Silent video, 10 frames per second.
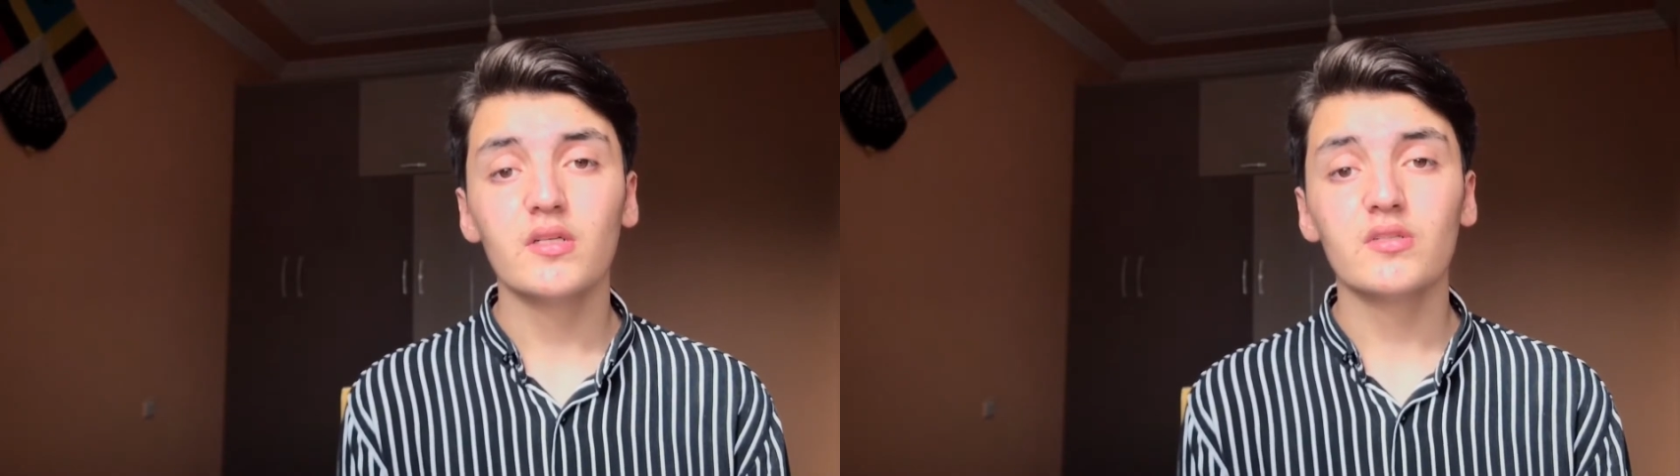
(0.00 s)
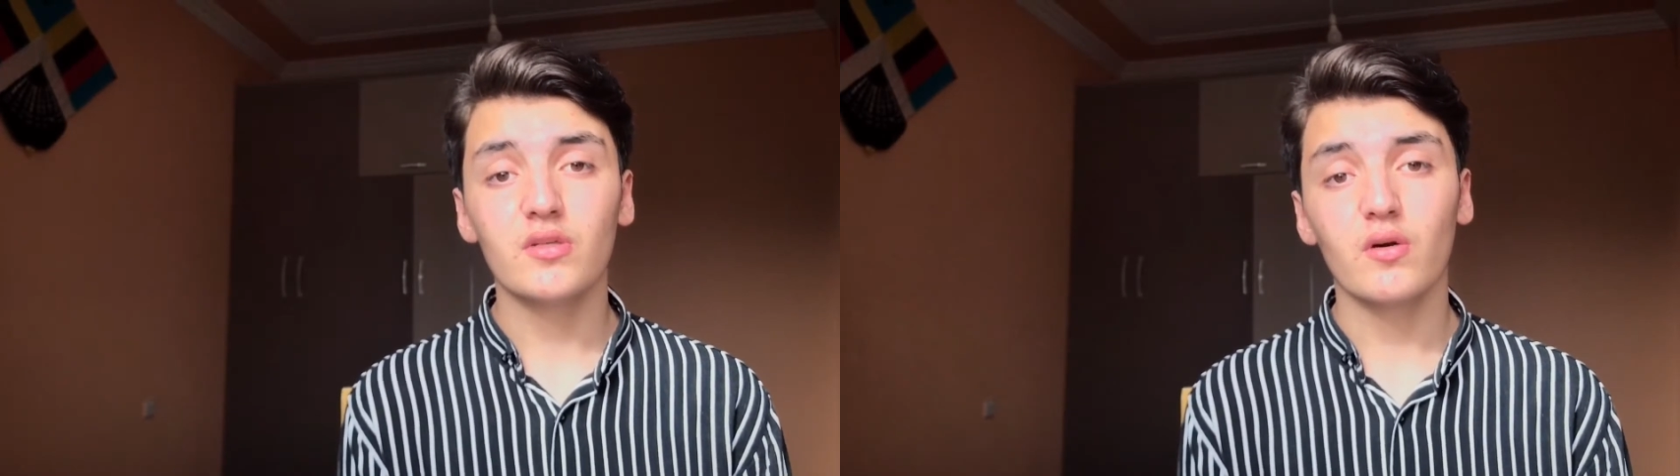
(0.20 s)

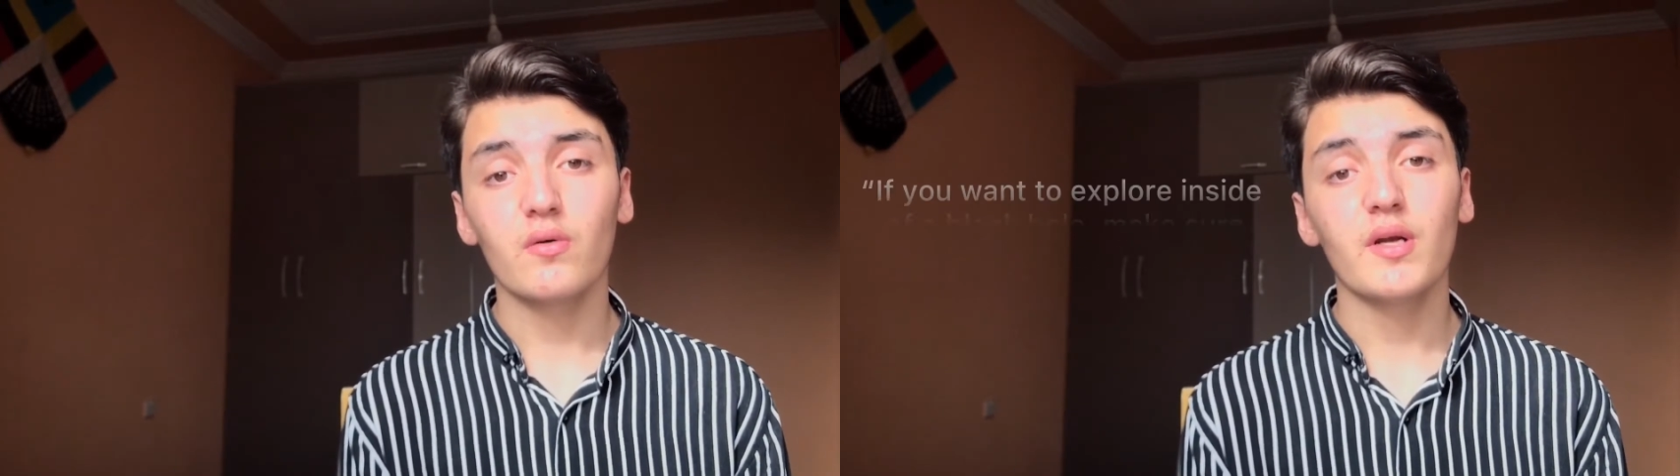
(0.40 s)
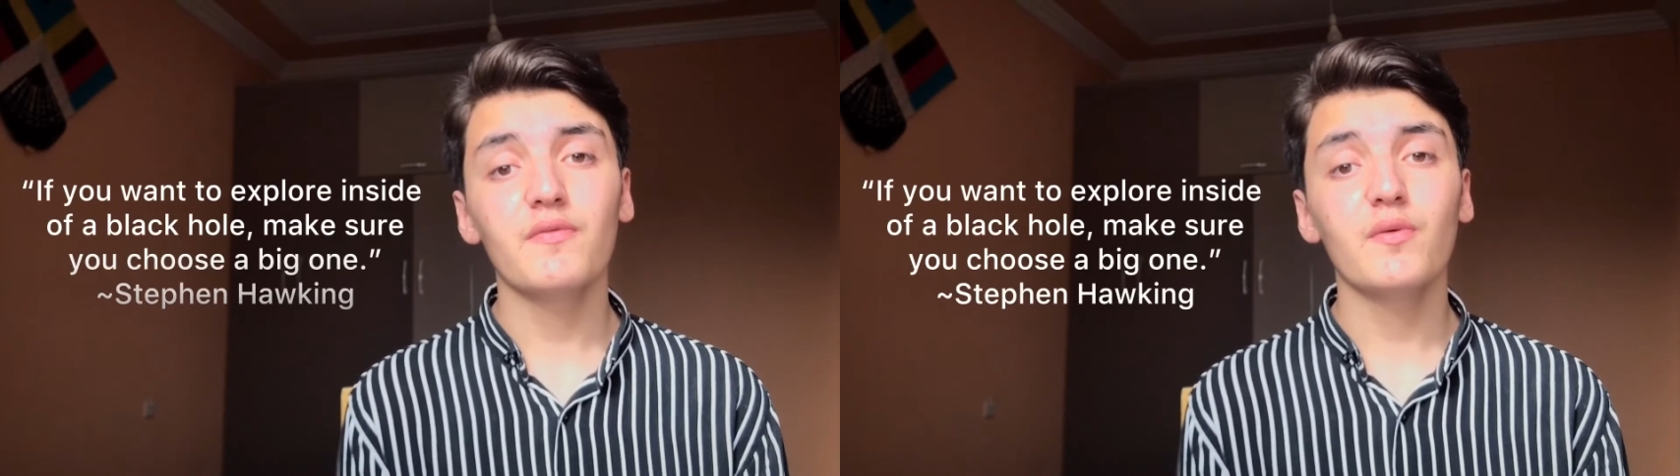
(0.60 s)
So,
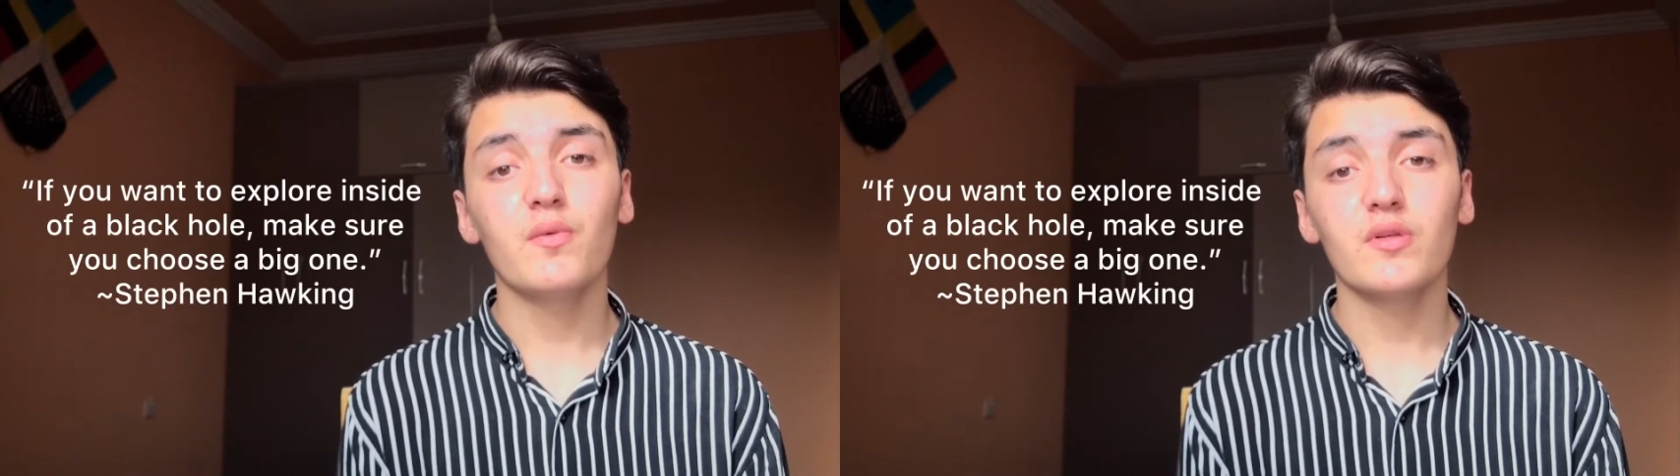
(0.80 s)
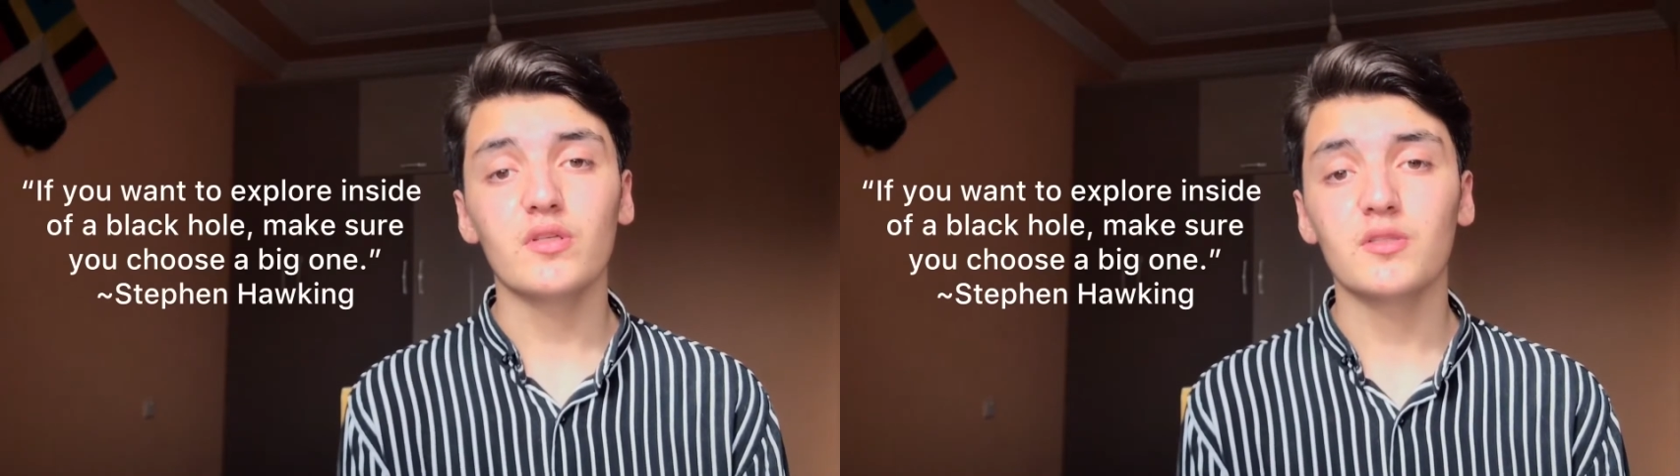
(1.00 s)
if you
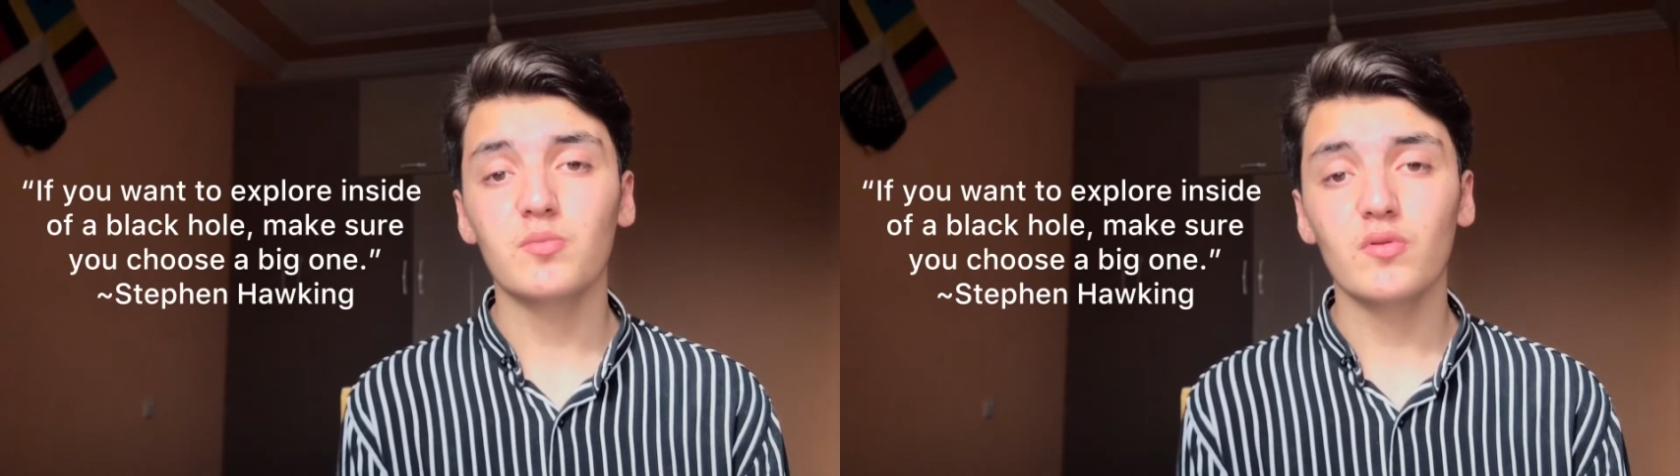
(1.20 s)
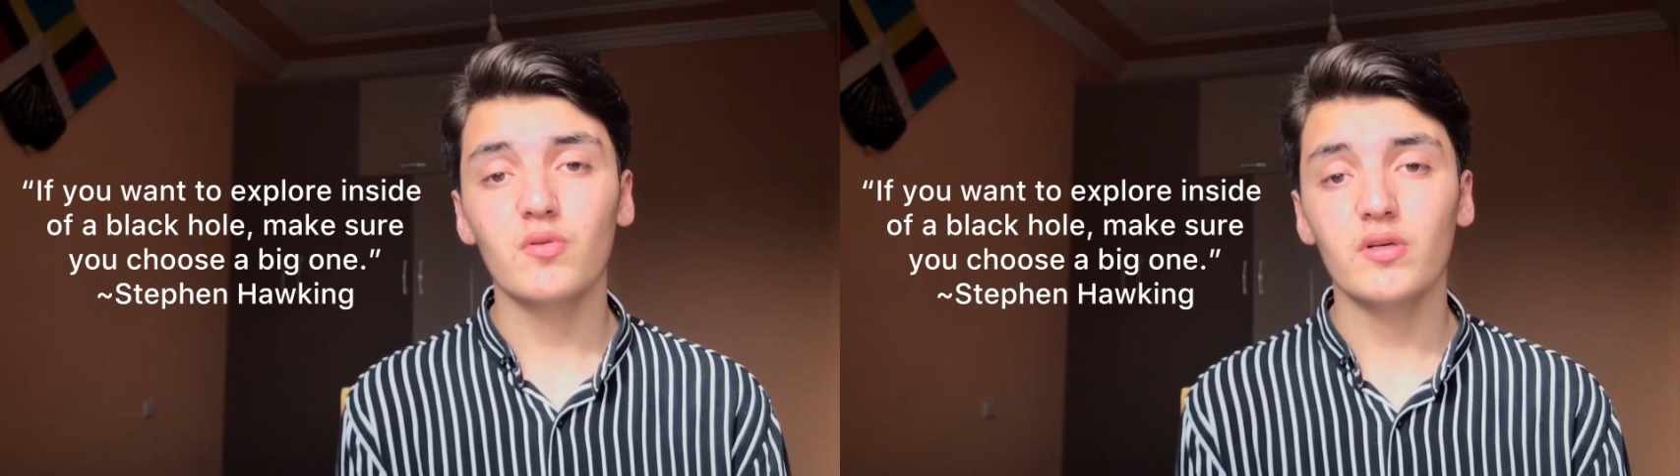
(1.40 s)
want to
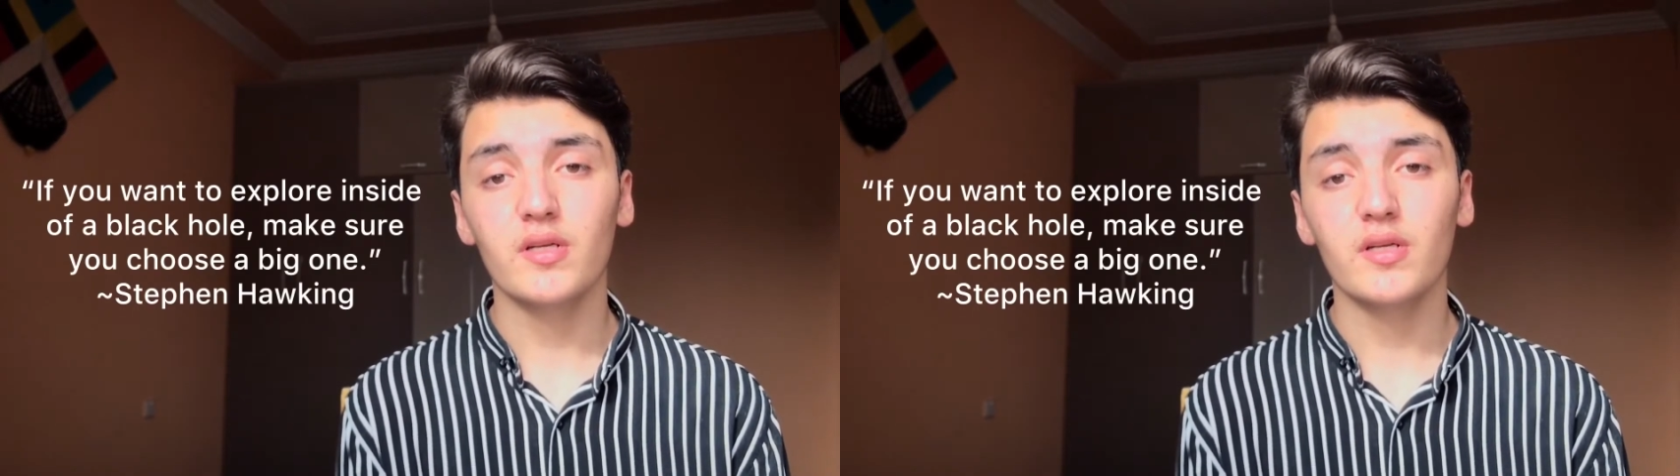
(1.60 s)
explore